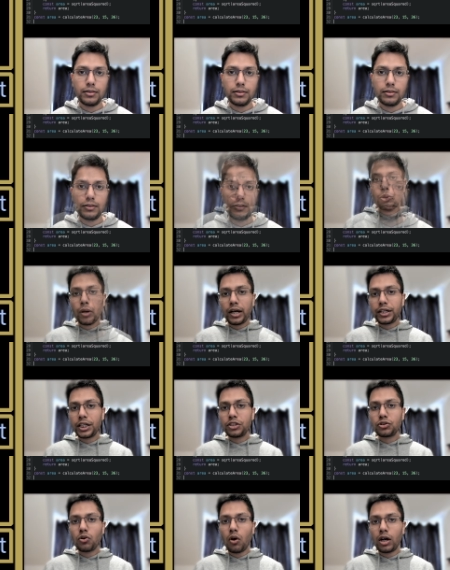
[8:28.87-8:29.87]
SQRT
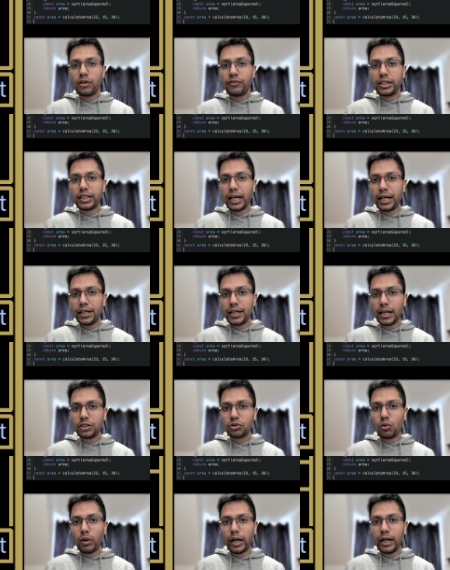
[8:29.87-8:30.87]
is called with area
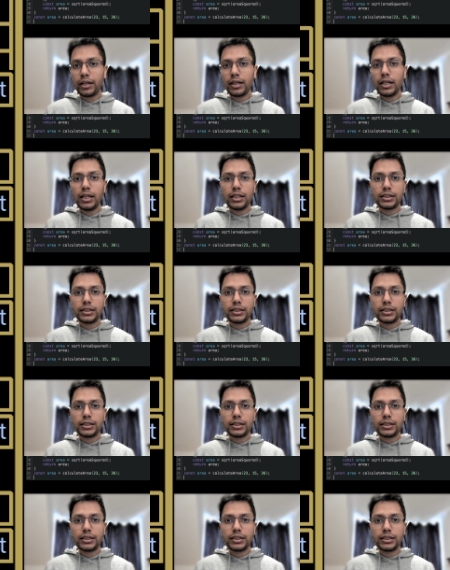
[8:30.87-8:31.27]
squared,